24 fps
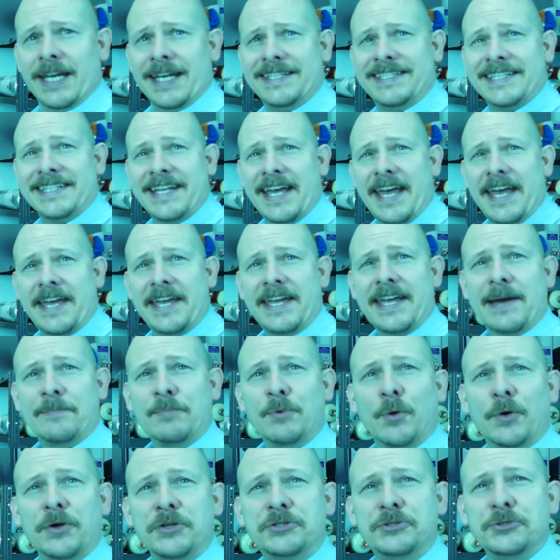and today I'm
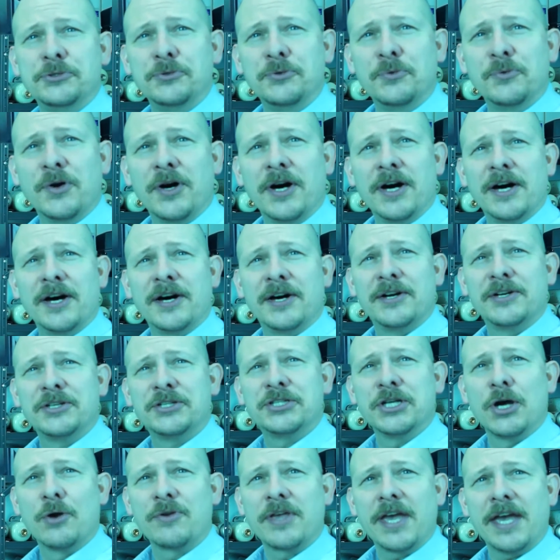going to
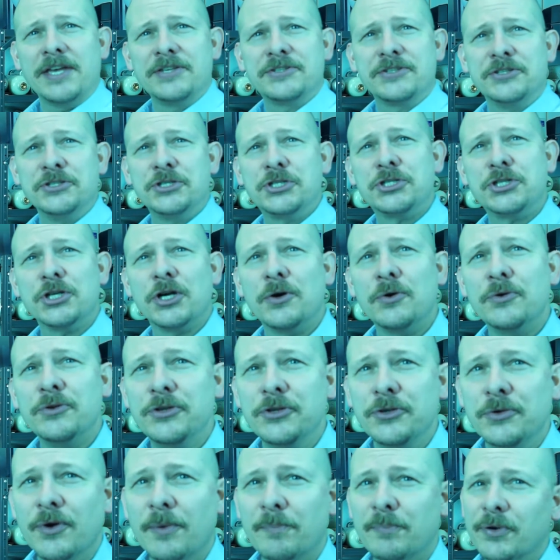showcase and show
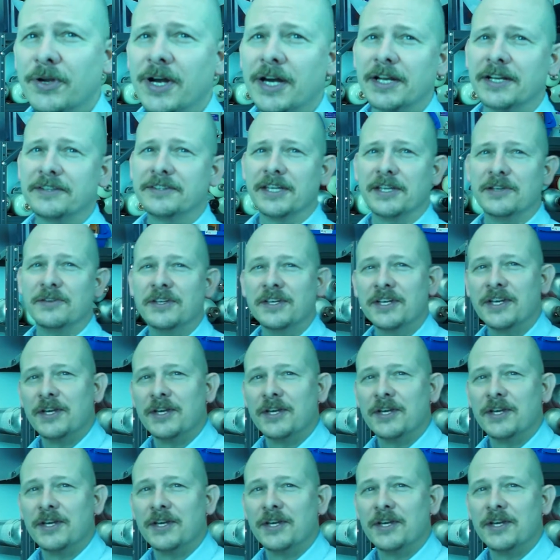you a product that